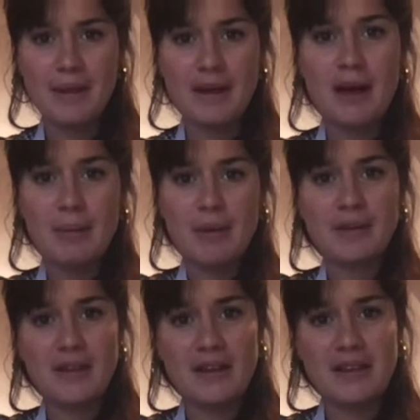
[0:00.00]
cupboard
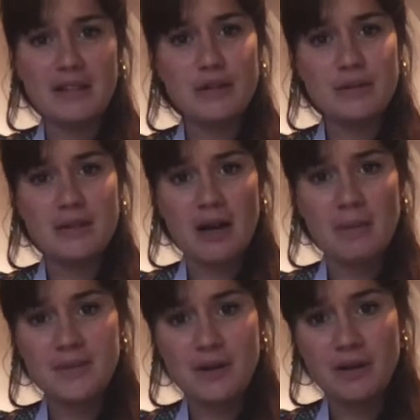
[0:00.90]
that they need to use up.
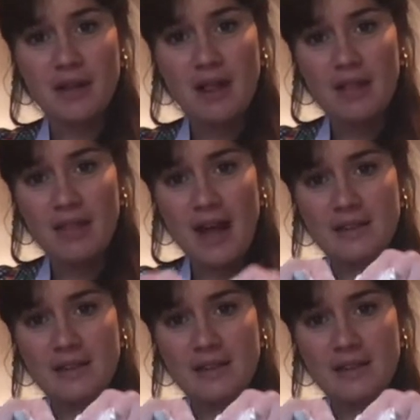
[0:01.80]
So that